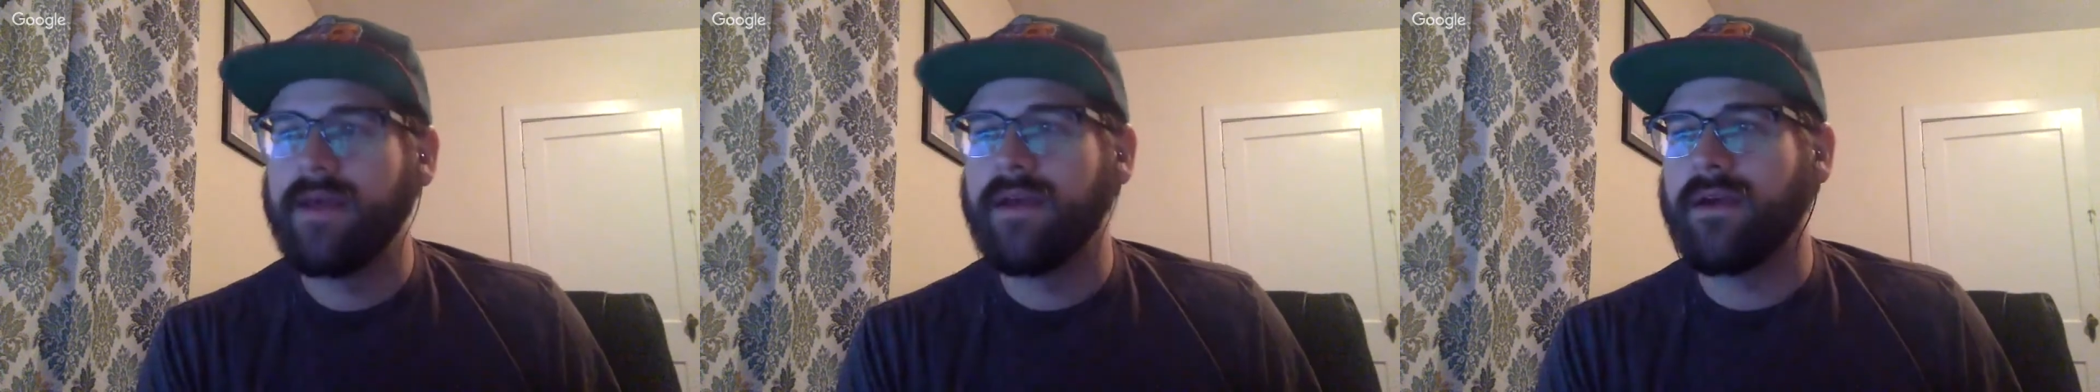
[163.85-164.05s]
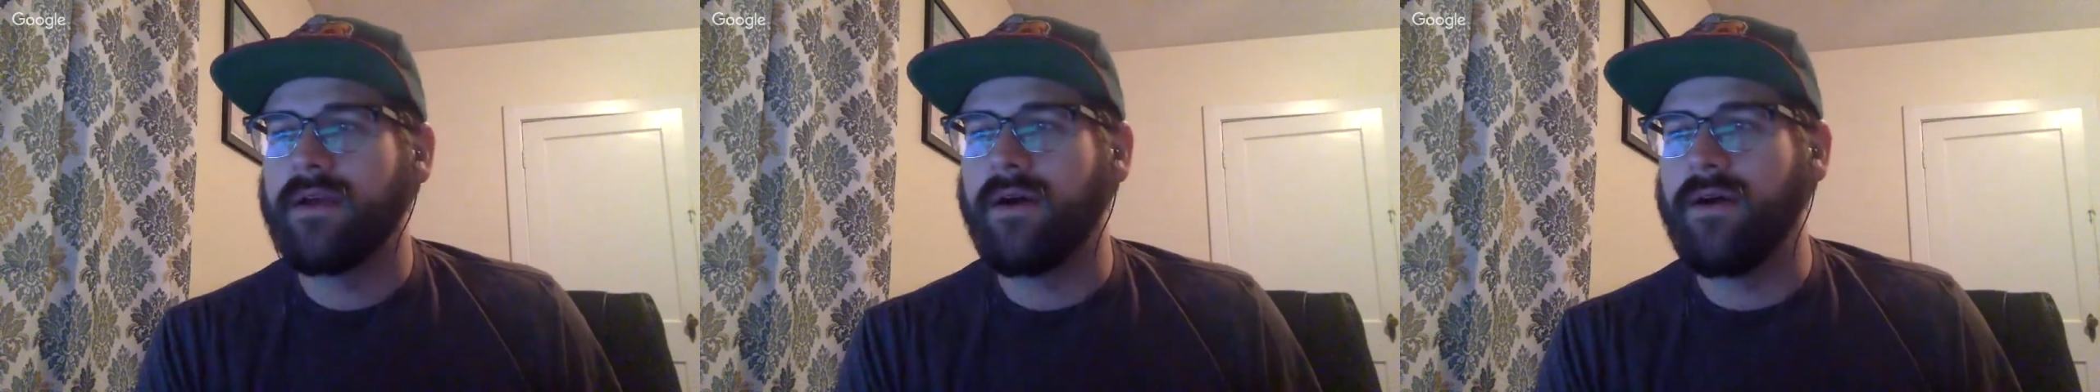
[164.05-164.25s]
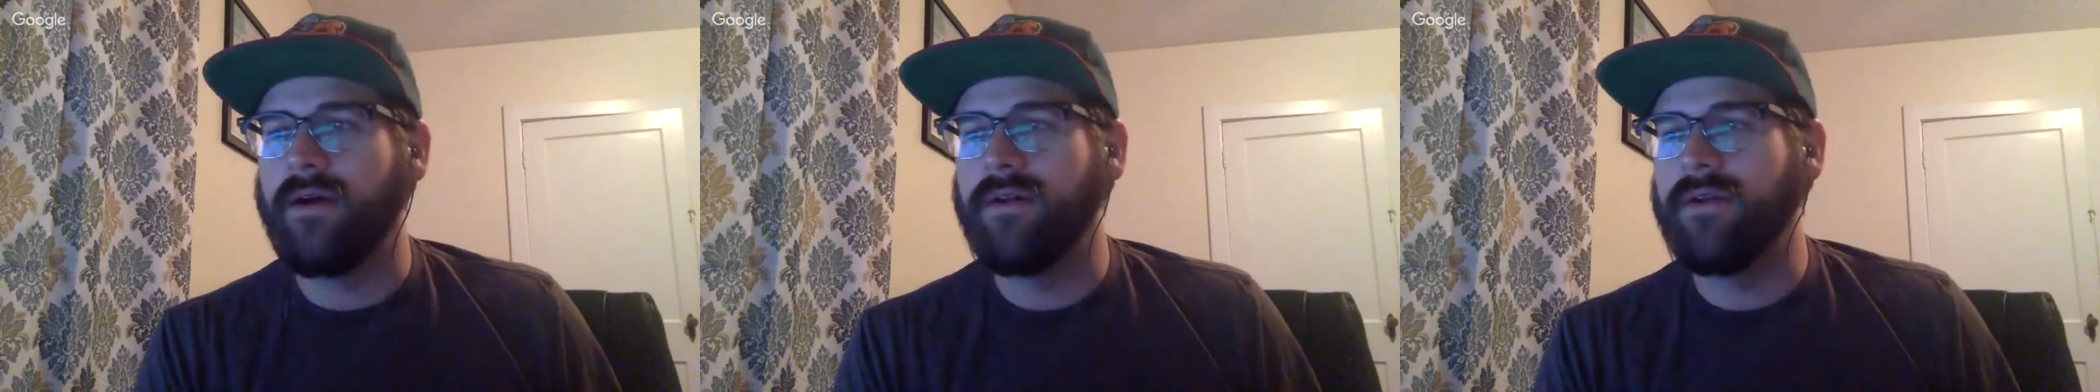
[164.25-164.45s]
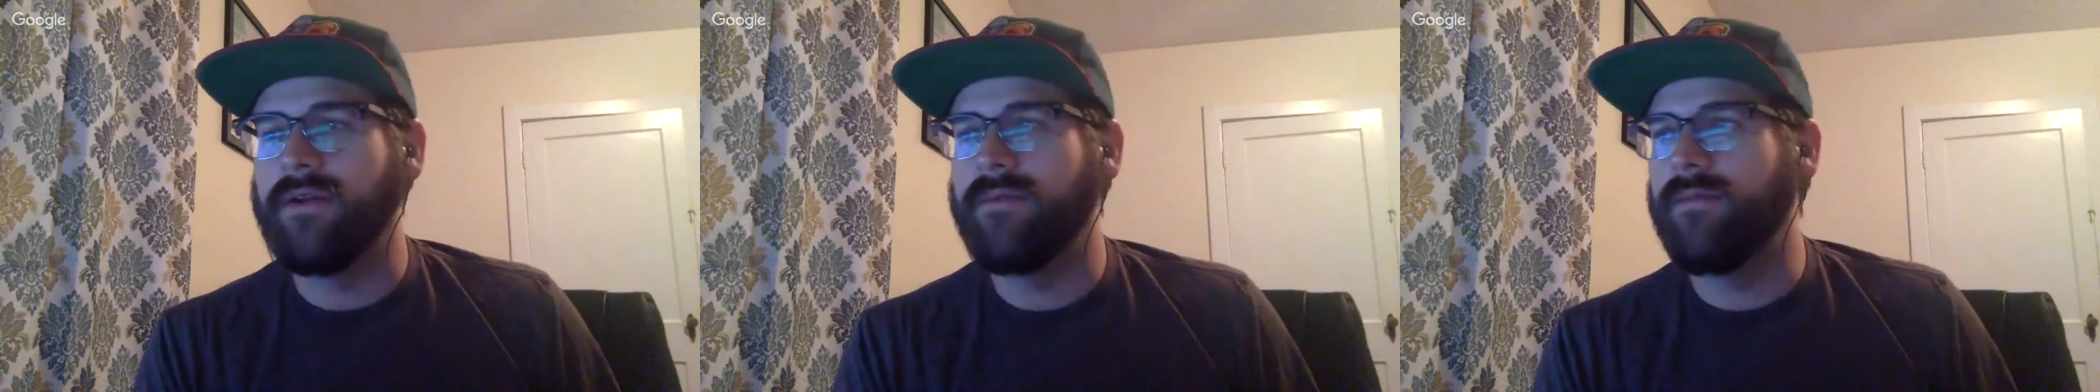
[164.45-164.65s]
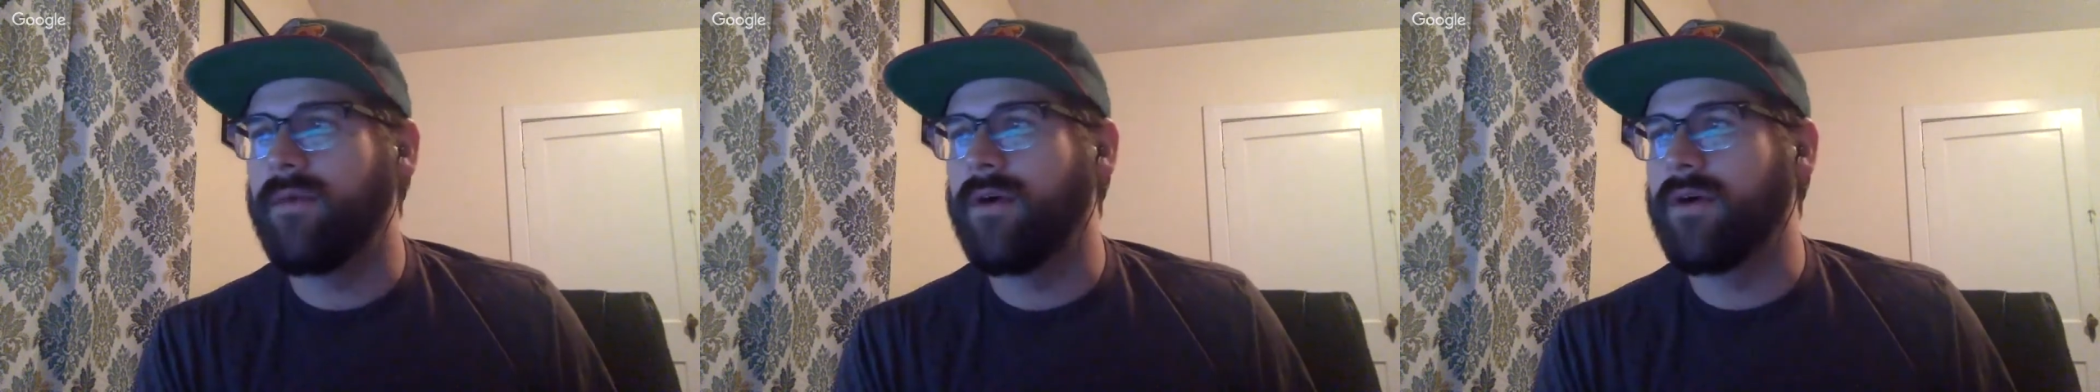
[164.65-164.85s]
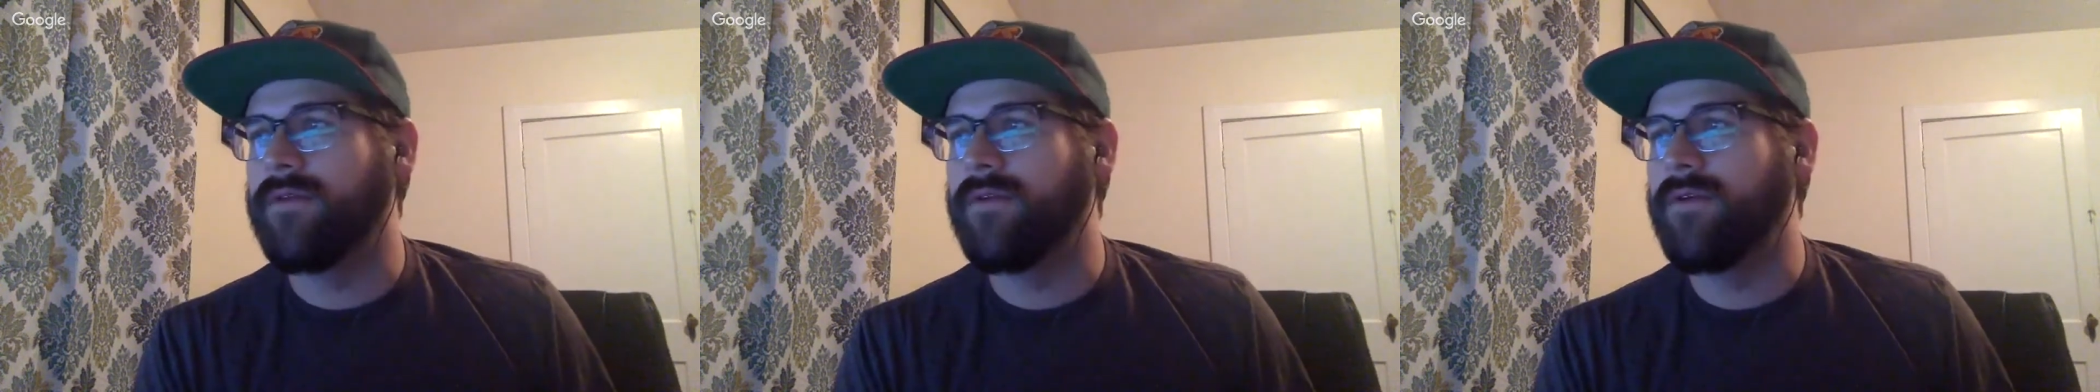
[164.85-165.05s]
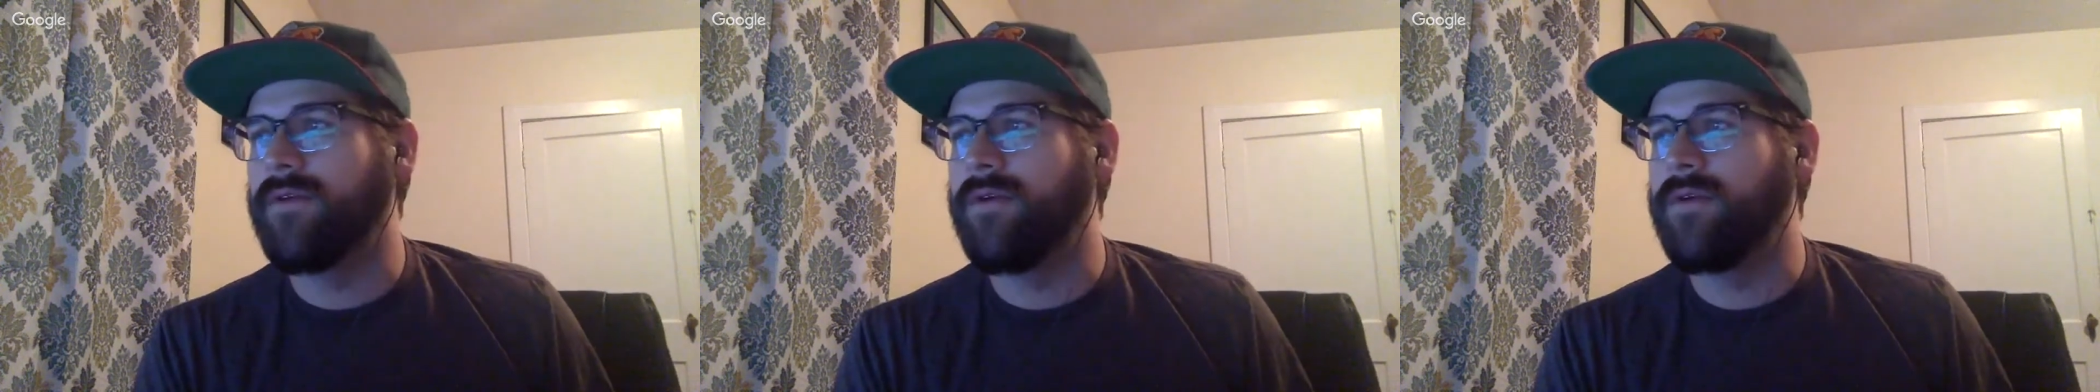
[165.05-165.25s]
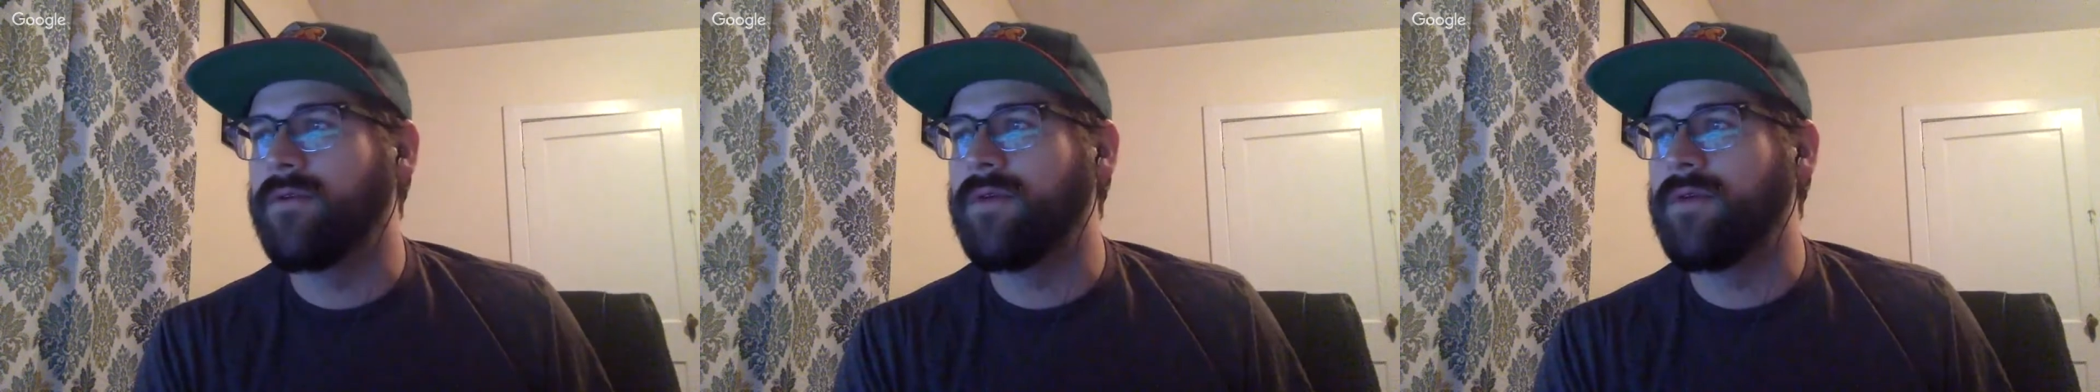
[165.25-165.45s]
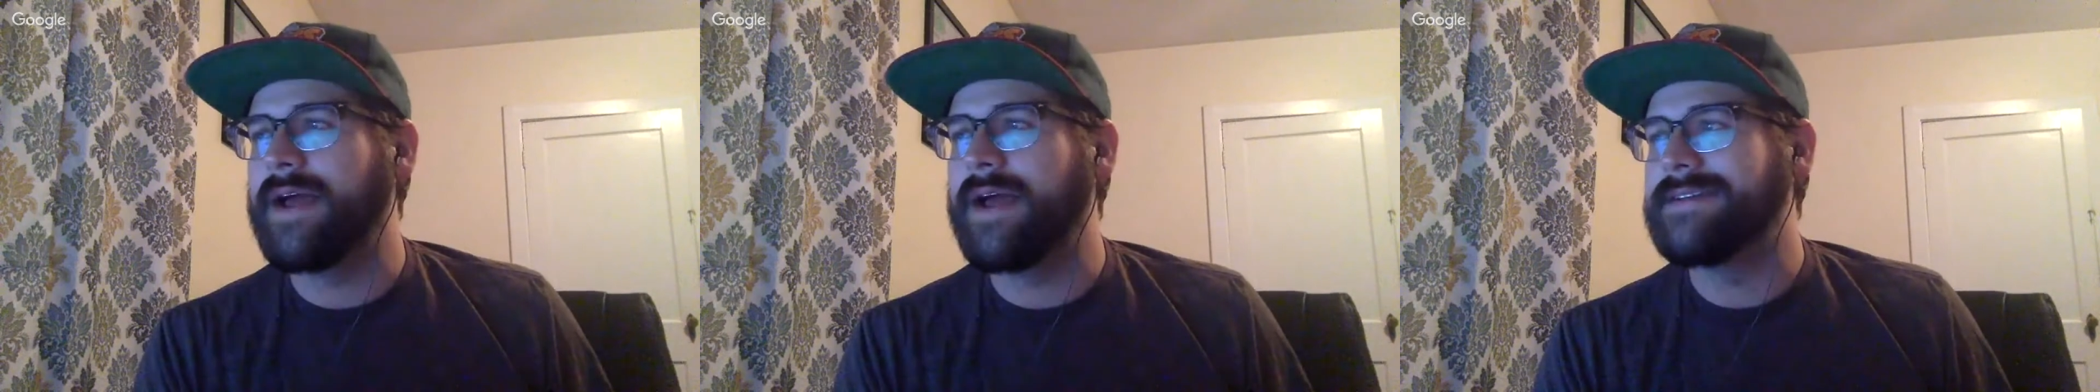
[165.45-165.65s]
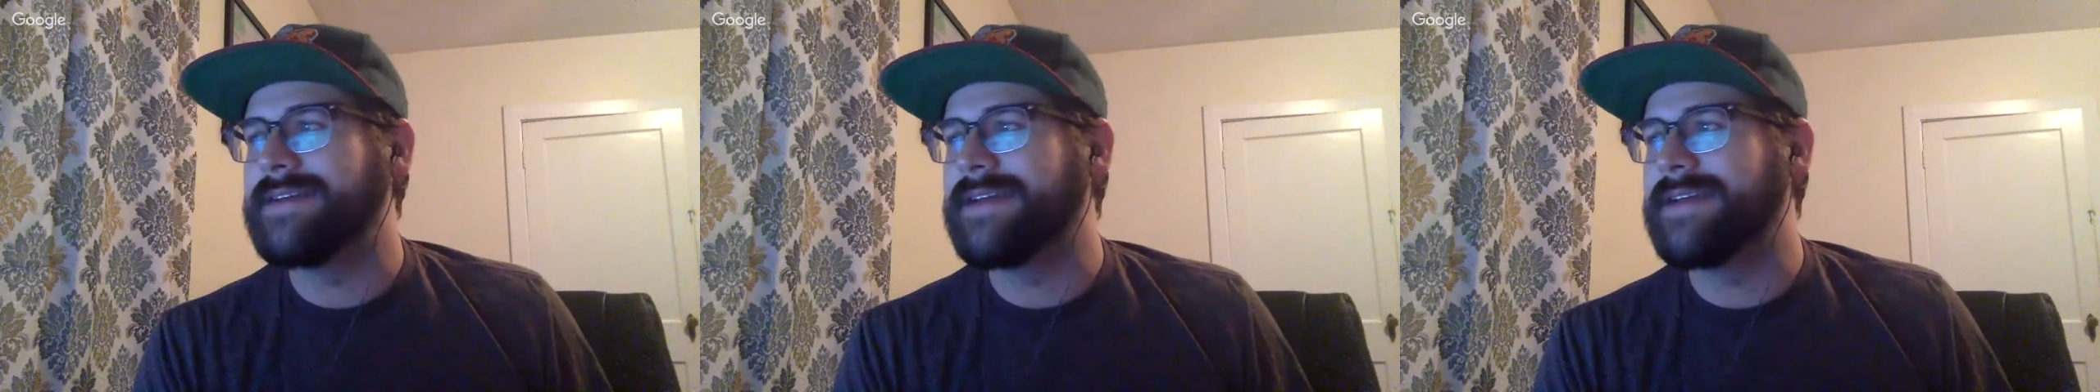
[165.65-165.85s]
called Marvel
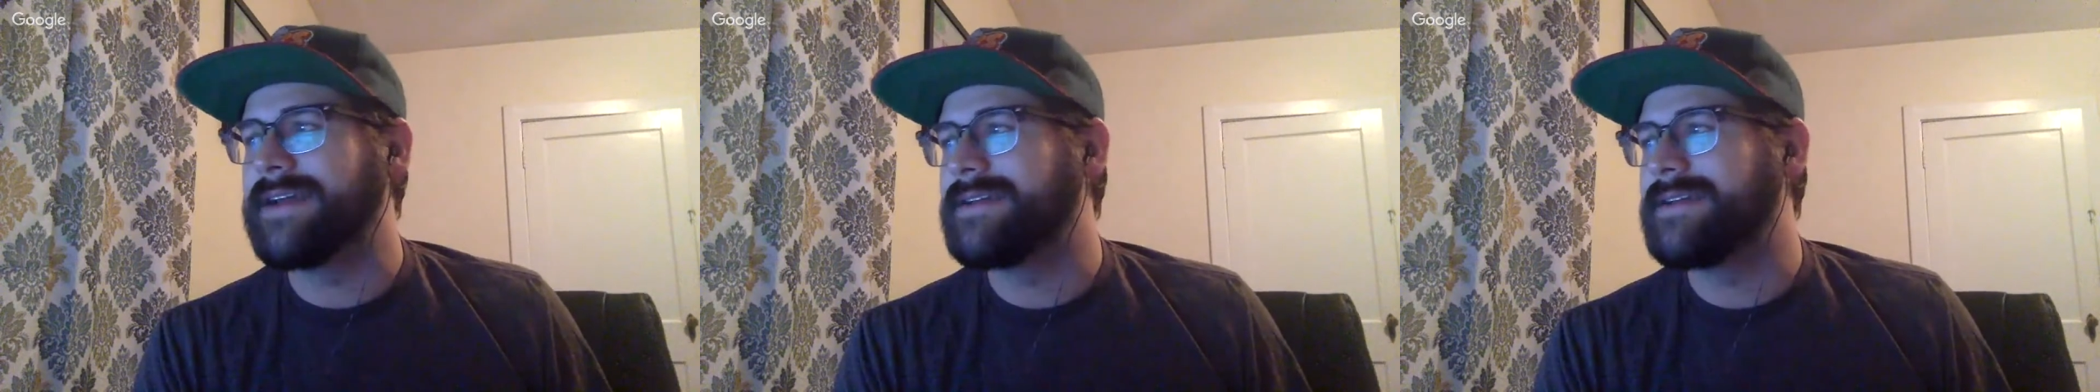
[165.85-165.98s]
Rising